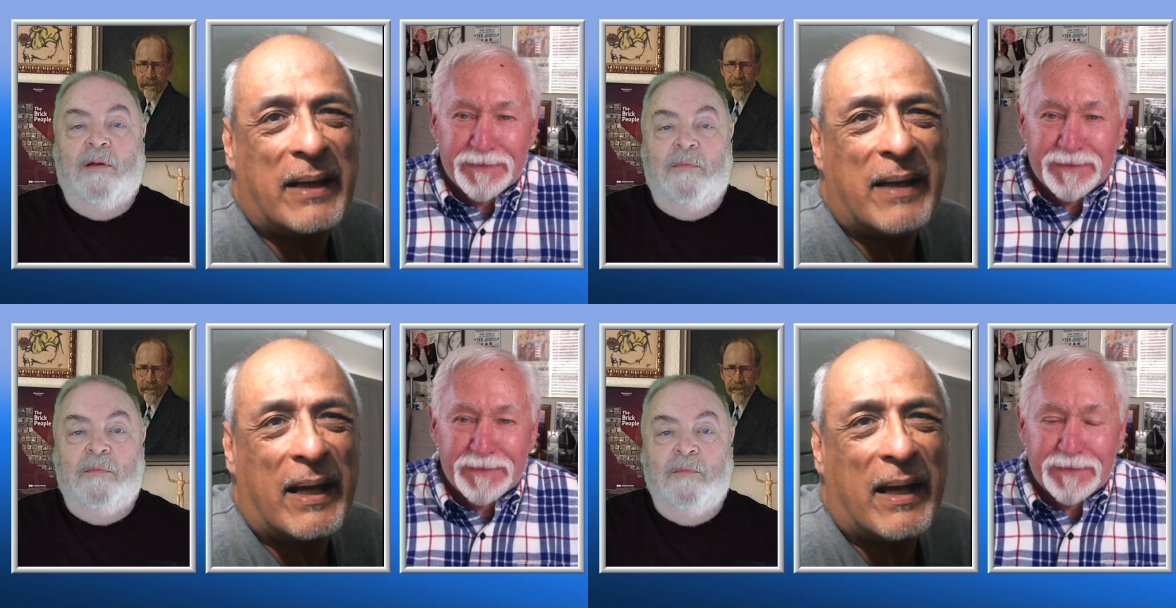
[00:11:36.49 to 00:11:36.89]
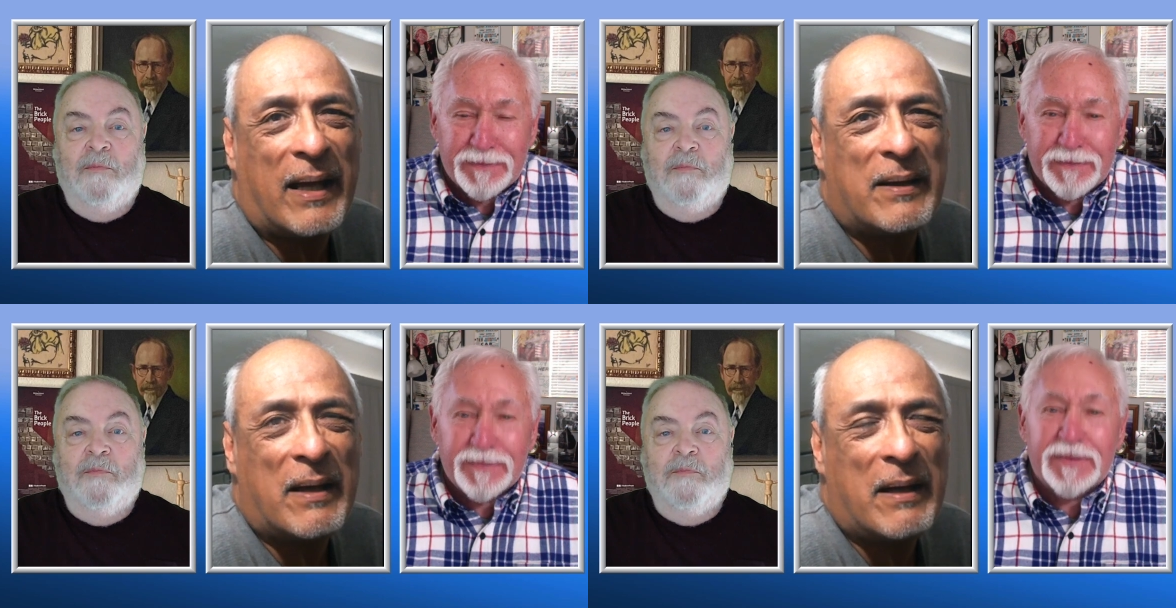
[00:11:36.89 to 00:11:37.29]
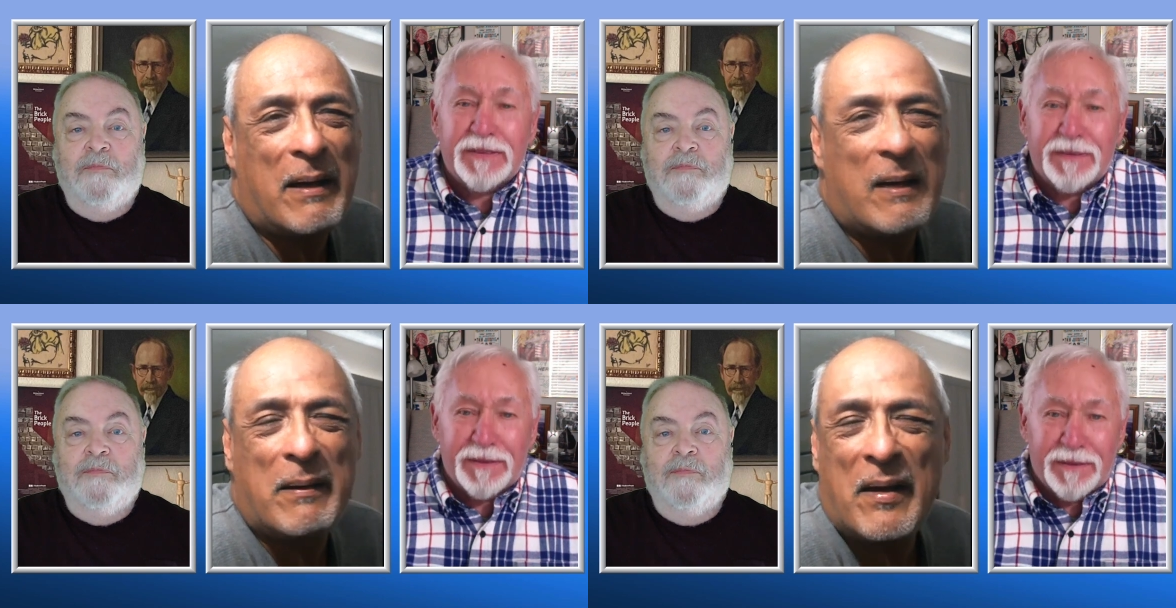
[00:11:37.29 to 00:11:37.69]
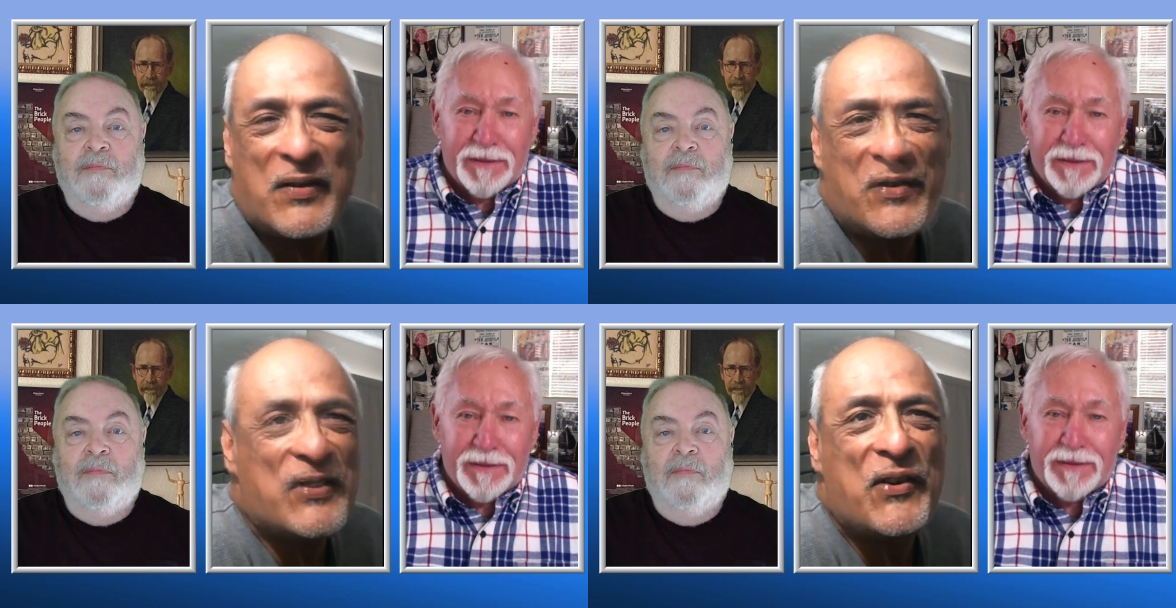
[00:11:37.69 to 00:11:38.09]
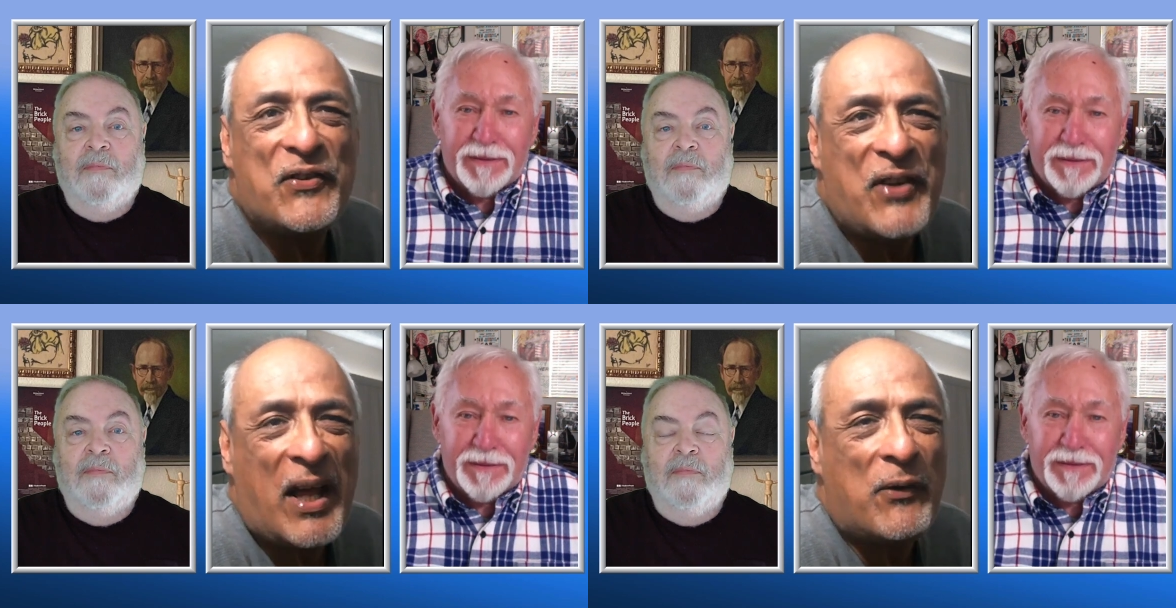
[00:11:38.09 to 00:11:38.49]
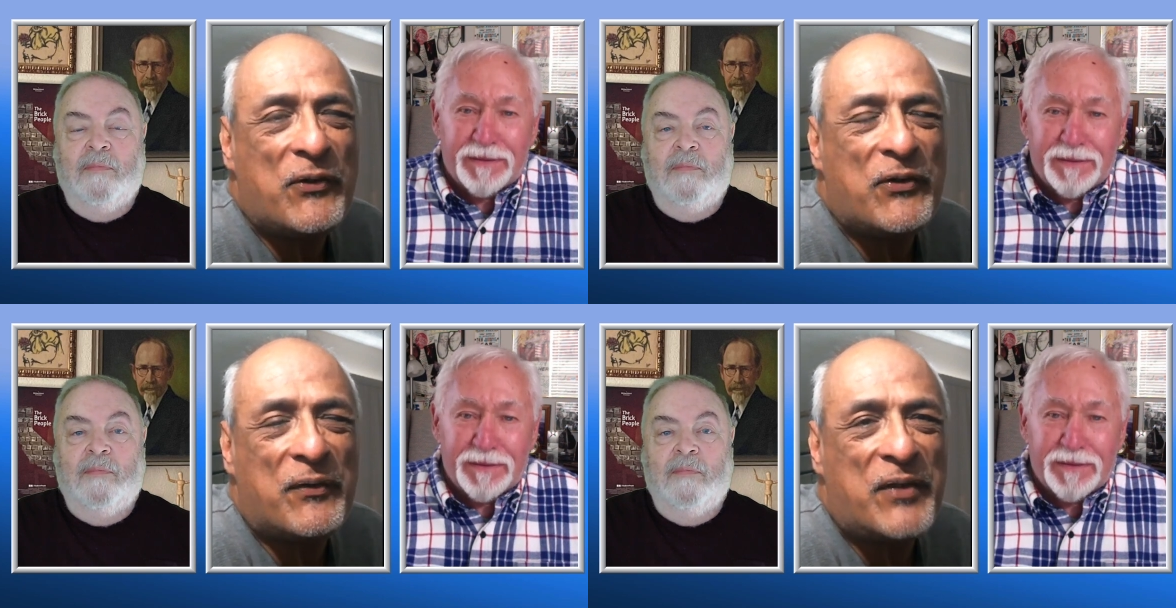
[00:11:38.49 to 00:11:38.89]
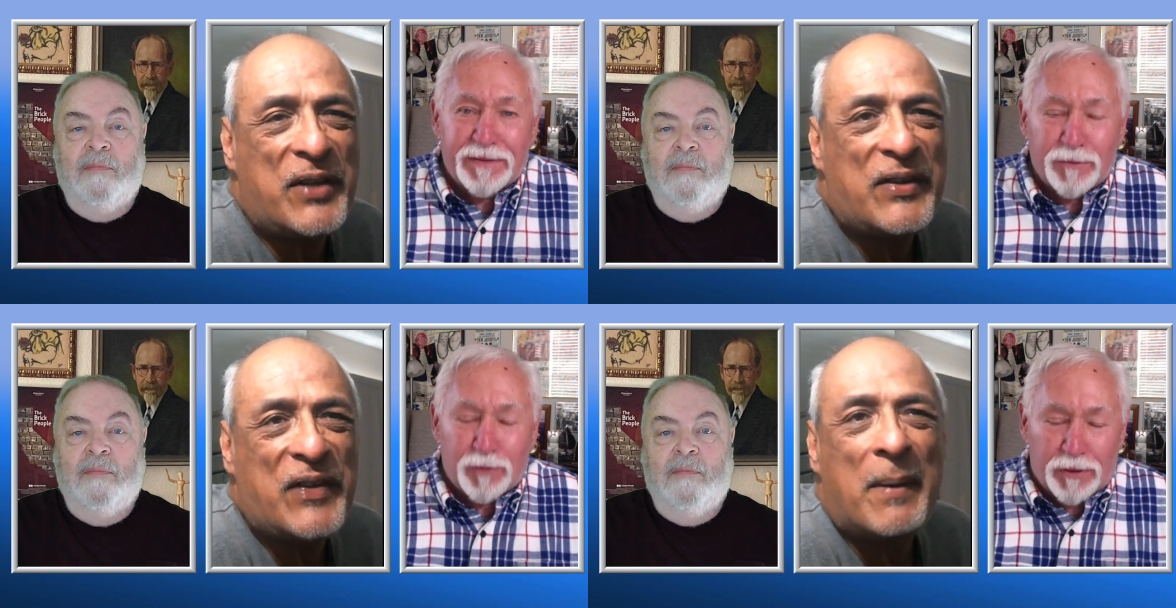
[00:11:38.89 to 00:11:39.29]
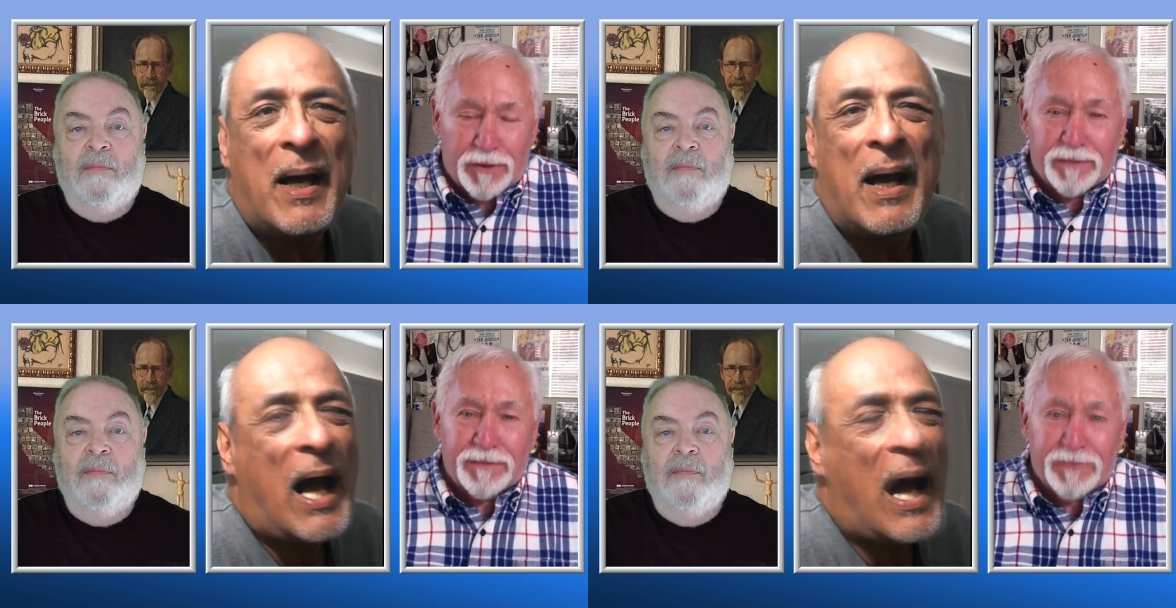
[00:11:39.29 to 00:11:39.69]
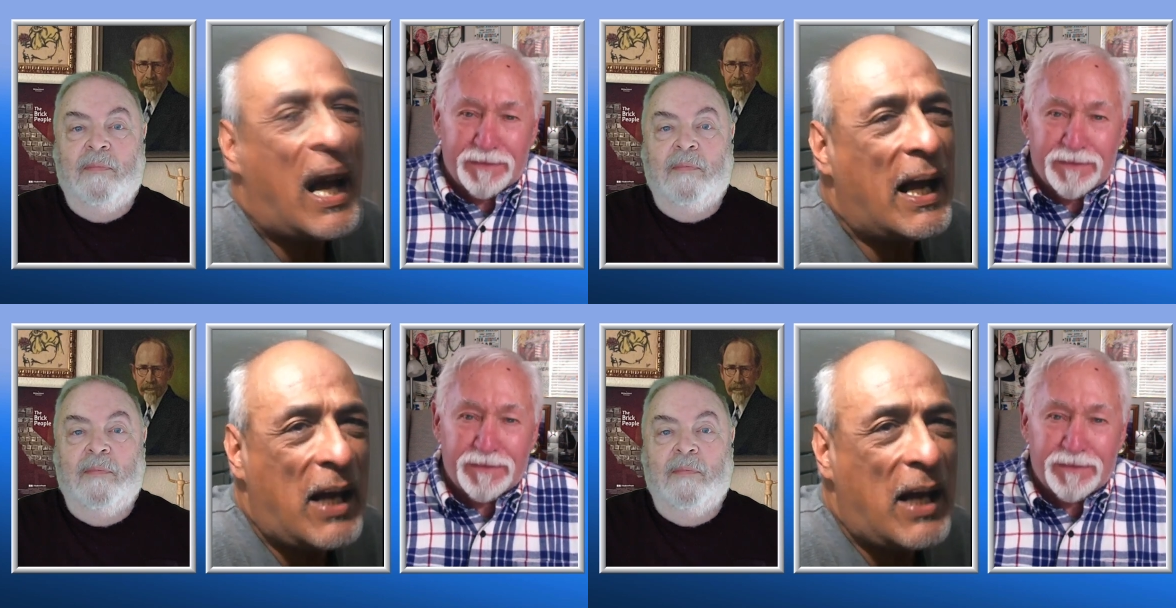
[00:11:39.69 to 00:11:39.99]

Speaker 1: and and uh, the sights and the sounds of TCM. Sure.